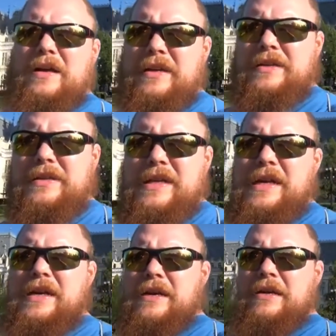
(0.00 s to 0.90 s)
It's
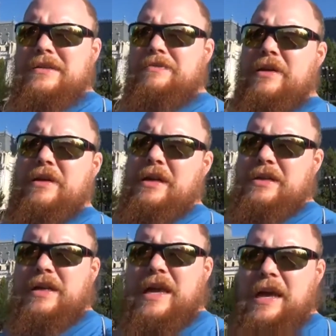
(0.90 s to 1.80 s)
pretty
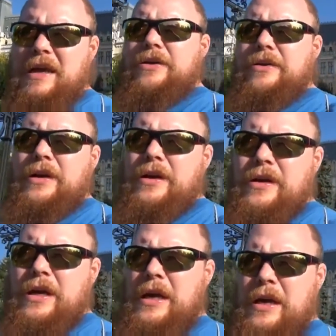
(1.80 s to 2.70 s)
nice to hang out,
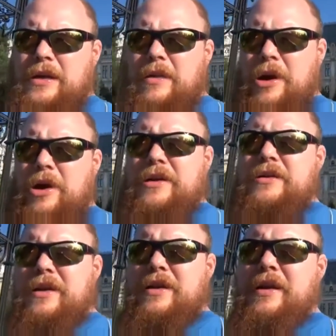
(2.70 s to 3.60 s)
to be honest.